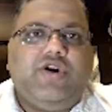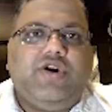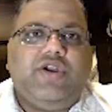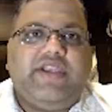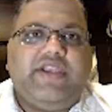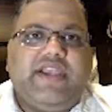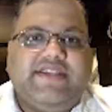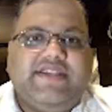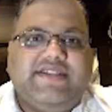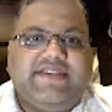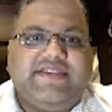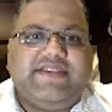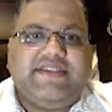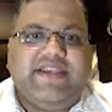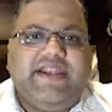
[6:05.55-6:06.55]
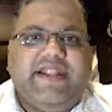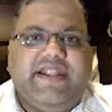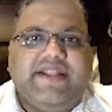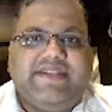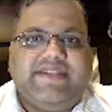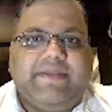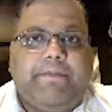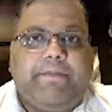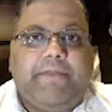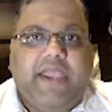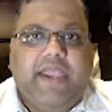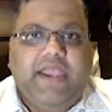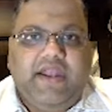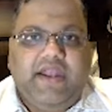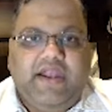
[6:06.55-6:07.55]
all cases it is the
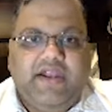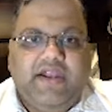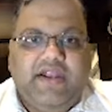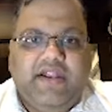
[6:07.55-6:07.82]
pain